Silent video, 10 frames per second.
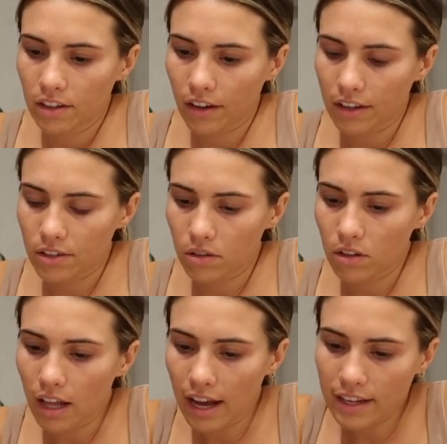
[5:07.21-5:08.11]
Okay, so
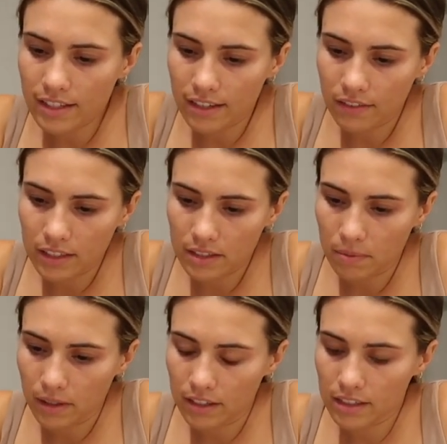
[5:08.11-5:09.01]
class,
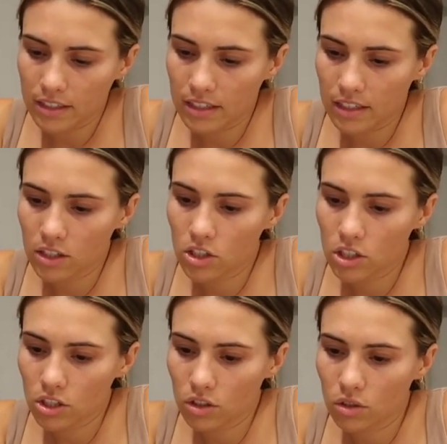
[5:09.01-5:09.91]
evidence-based
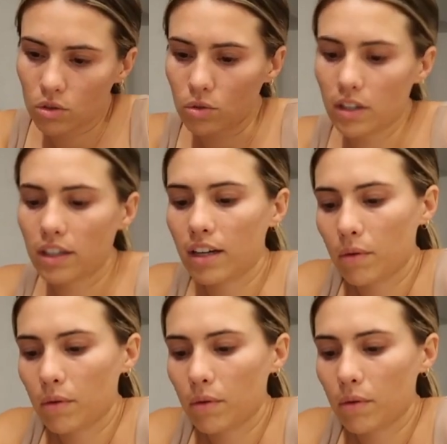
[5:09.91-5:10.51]
due.